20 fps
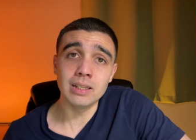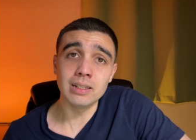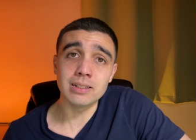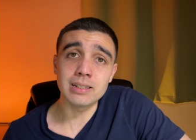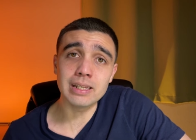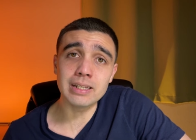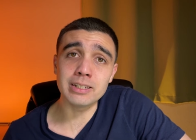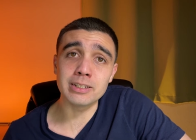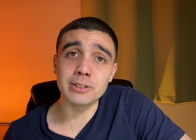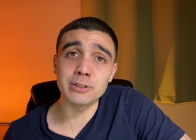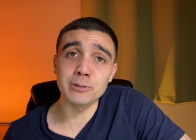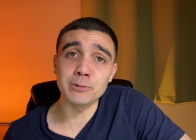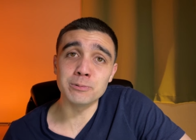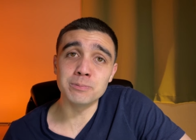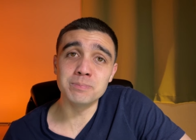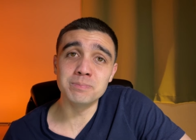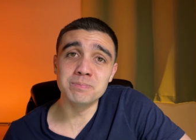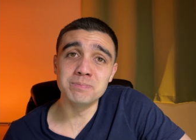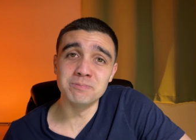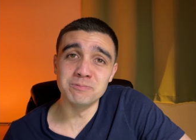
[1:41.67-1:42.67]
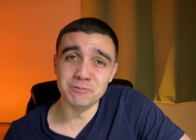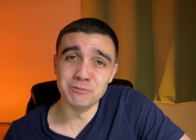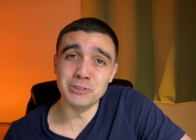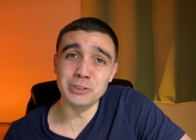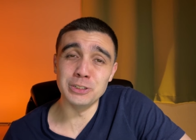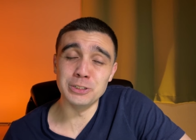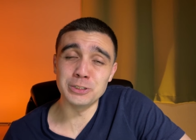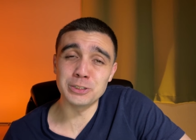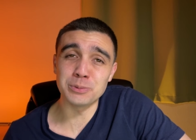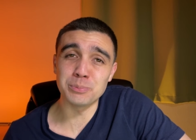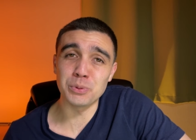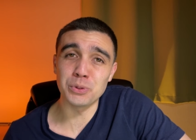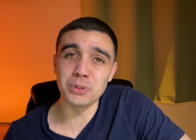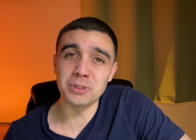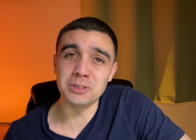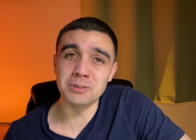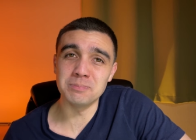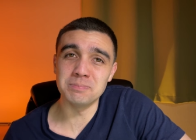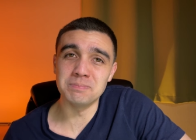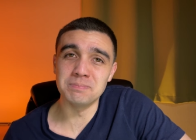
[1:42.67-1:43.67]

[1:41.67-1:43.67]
thank you for your support.